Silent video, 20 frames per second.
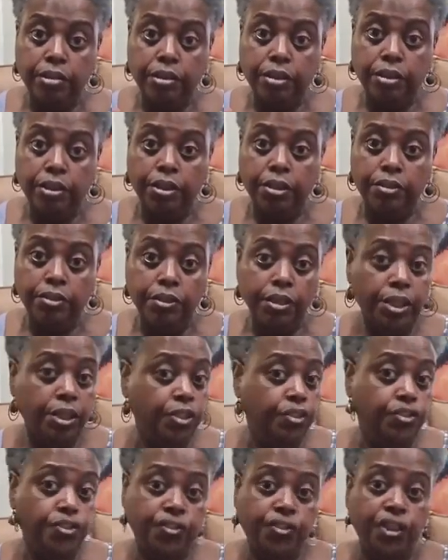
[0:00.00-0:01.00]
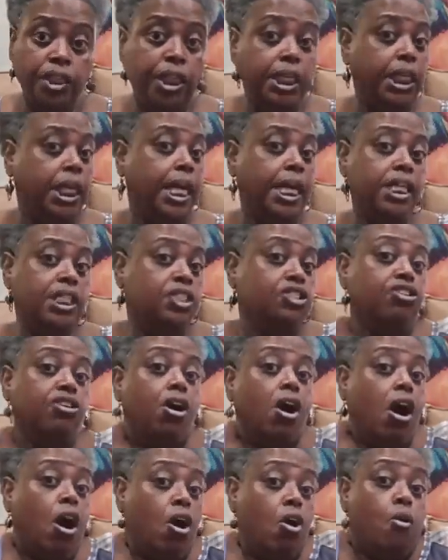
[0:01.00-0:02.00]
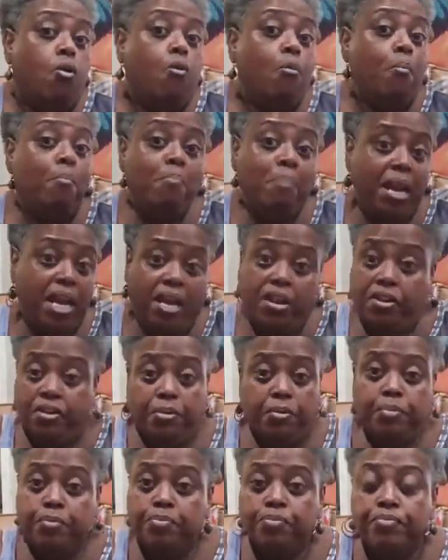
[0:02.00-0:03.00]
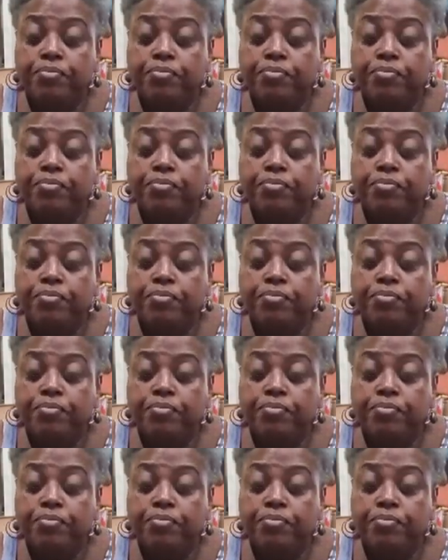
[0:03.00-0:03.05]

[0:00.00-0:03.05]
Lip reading: it, each city has their own mayor.